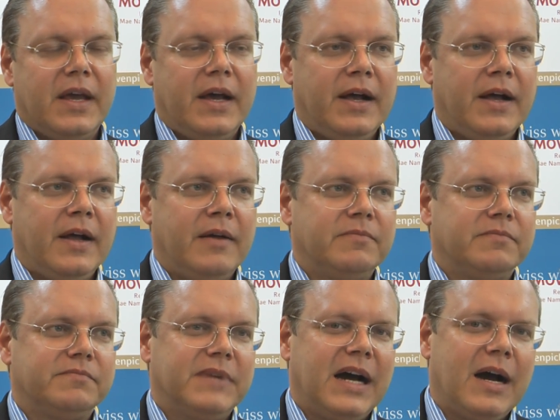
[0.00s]
Um,
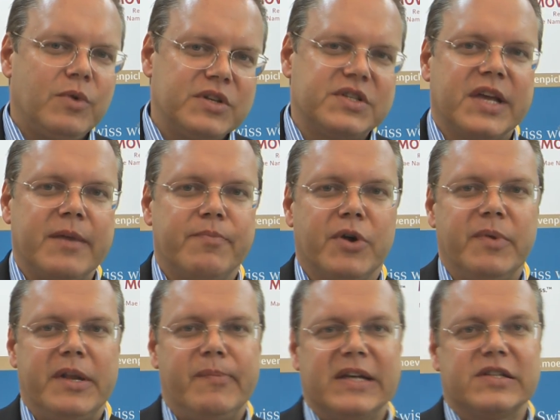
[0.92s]
I would say
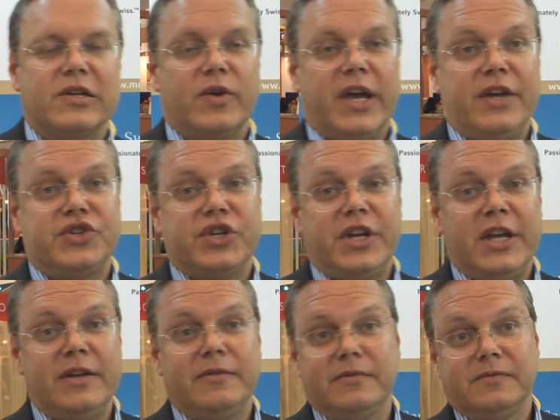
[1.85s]
probably the best location
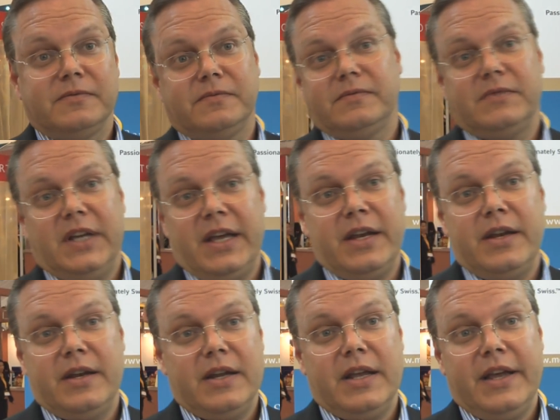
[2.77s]
in, in,
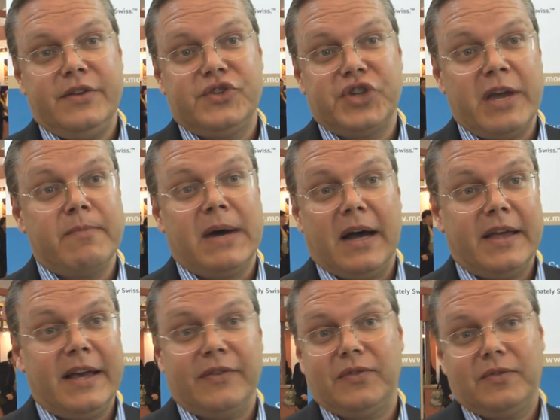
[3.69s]
in Chiang
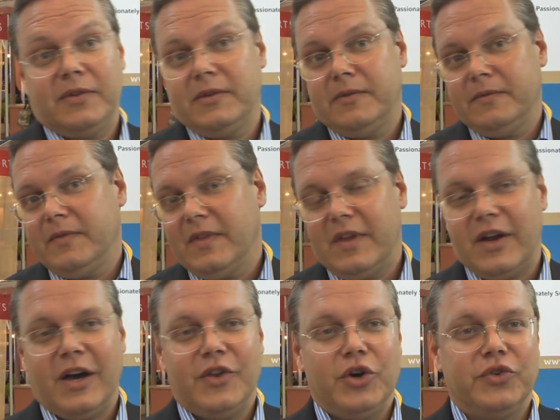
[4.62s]
Mai, yes. Uh,
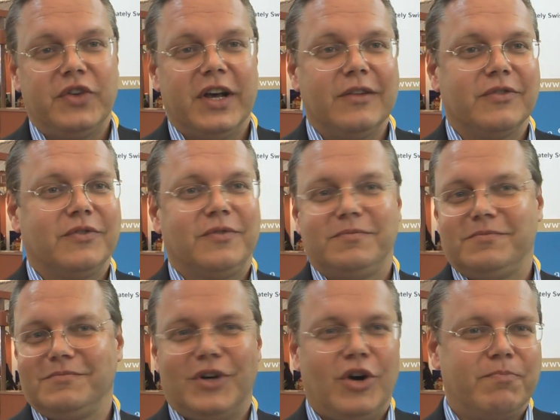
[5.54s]
other hotels
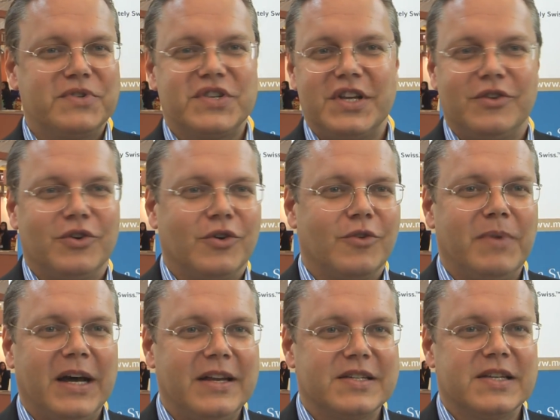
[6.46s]
opposite or
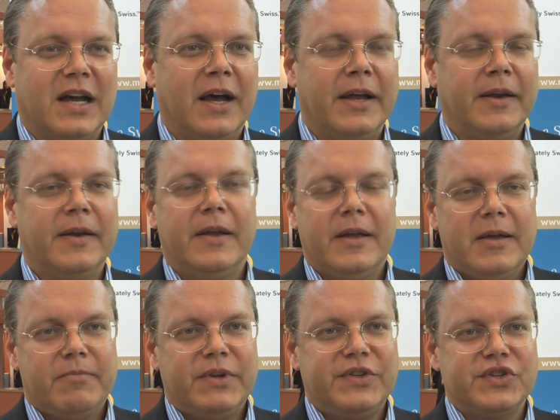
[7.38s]
by the side,
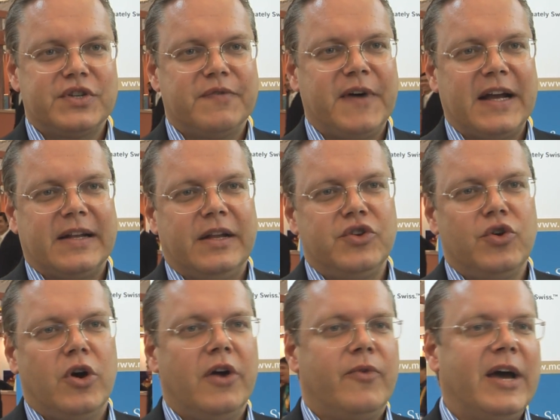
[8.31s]
but just the fact that
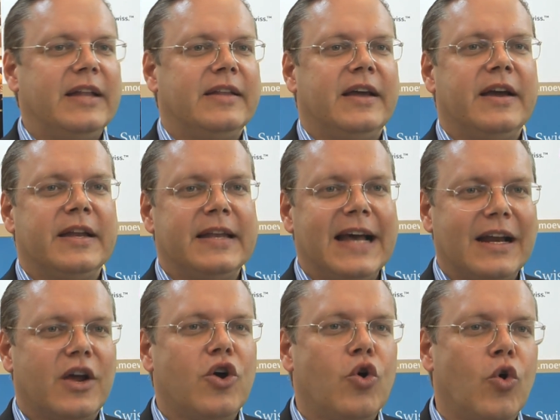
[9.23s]
you are right there in
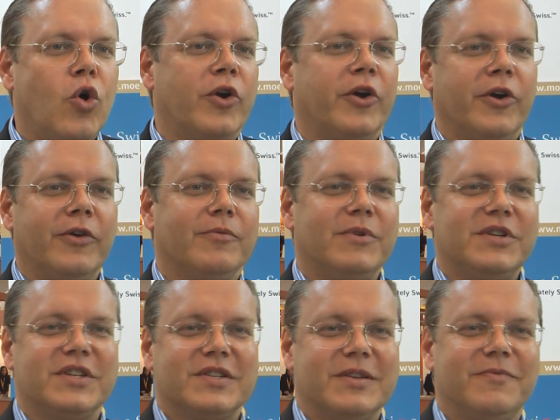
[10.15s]
that corner,
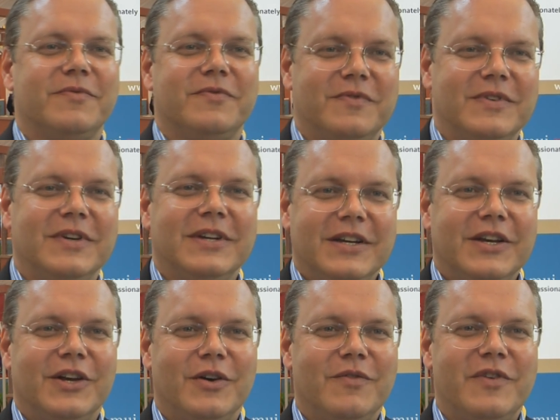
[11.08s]
which is the,
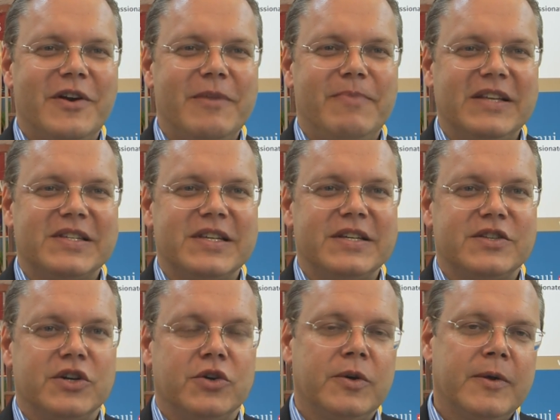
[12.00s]
you know, very busy.
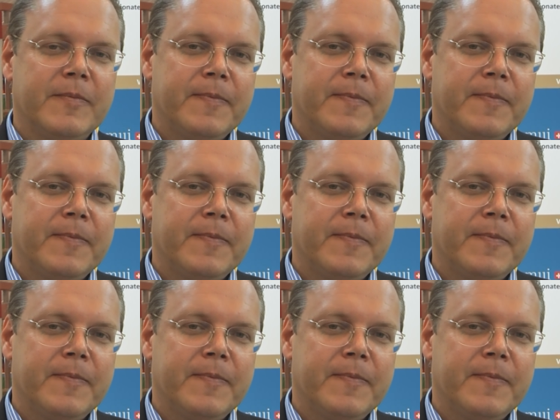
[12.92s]
So,